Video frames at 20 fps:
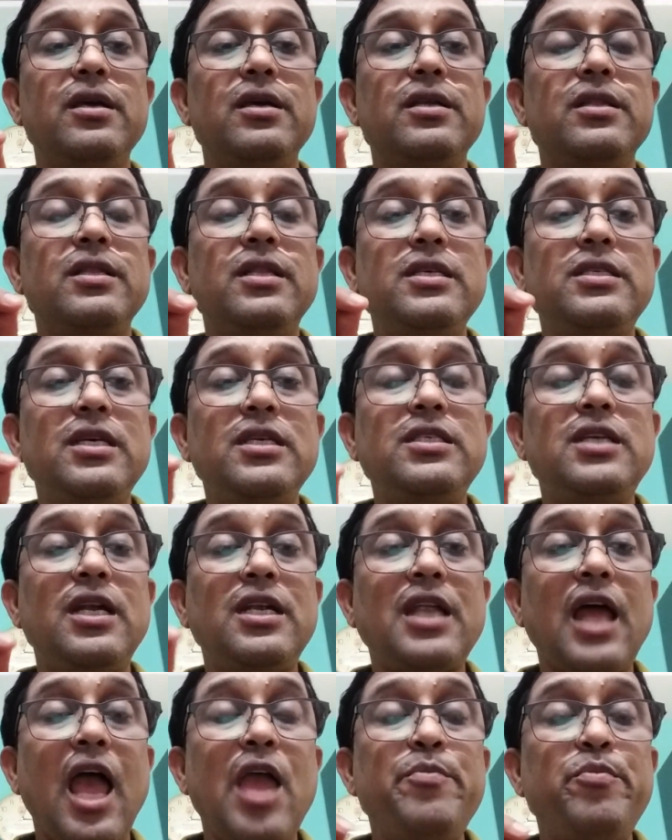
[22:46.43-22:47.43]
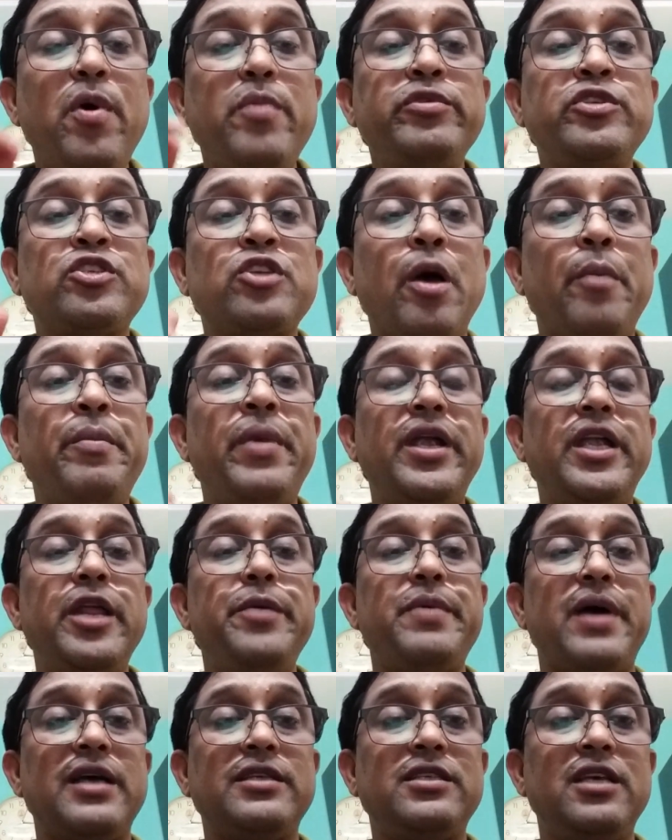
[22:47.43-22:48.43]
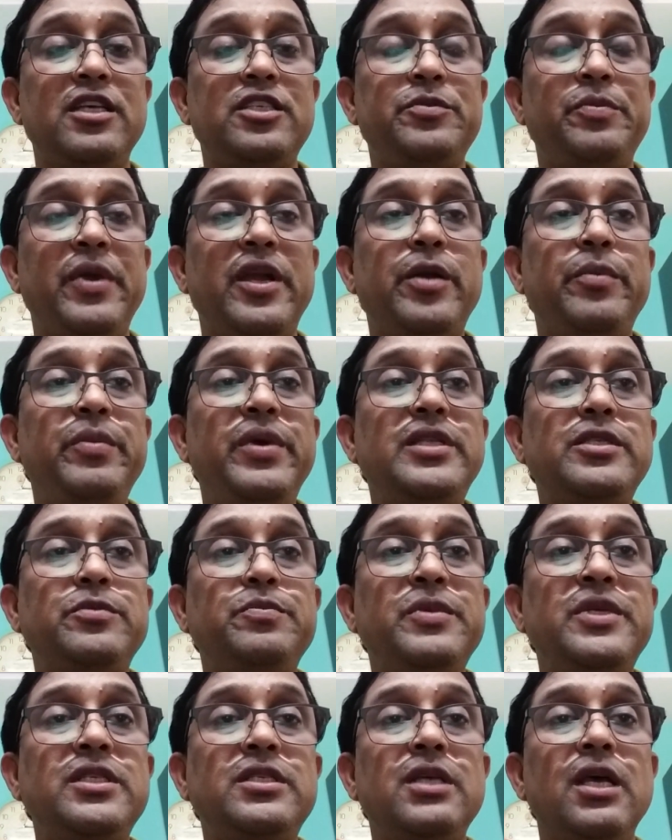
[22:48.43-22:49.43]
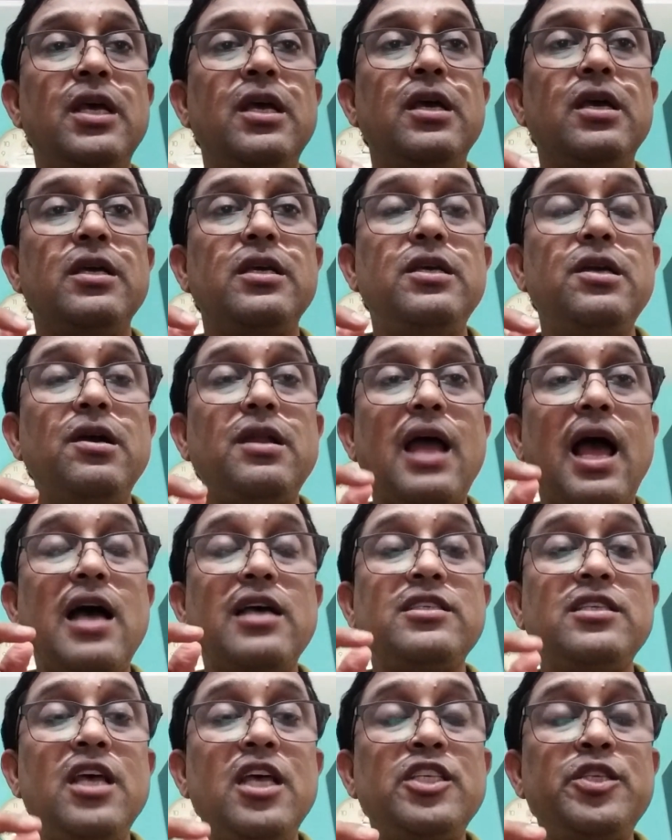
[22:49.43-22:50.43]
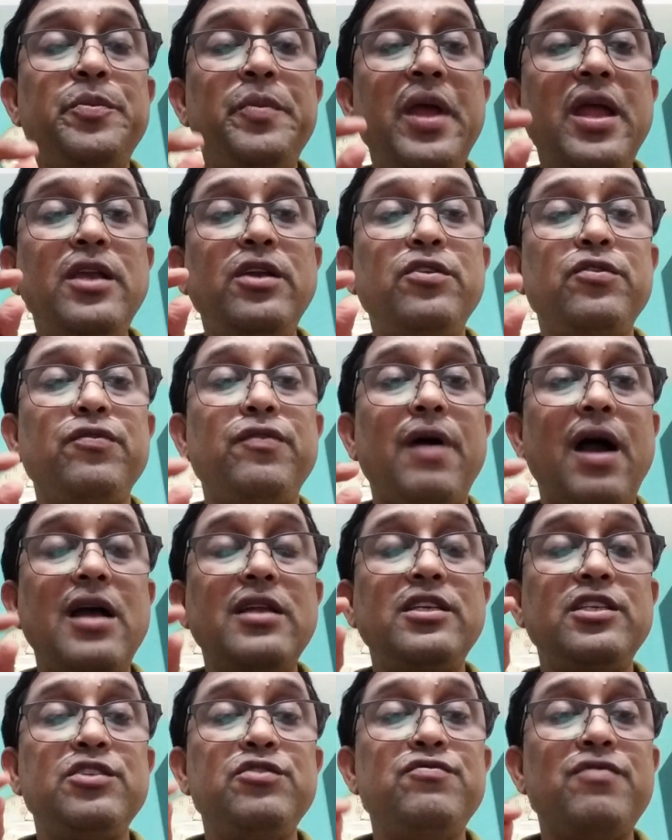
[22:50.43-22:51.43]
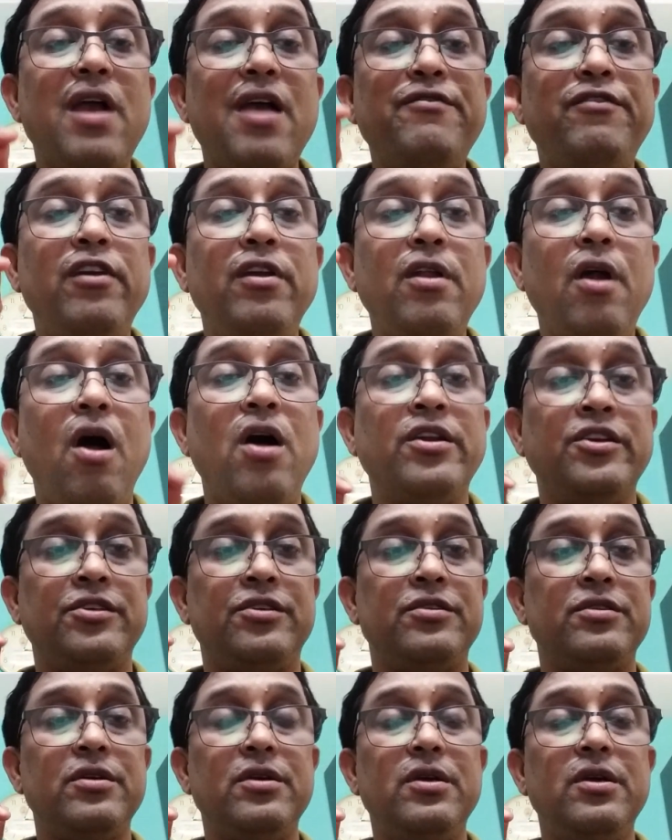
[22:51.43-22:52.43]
this is a type of summative assessment. Means here assessment what you have learned.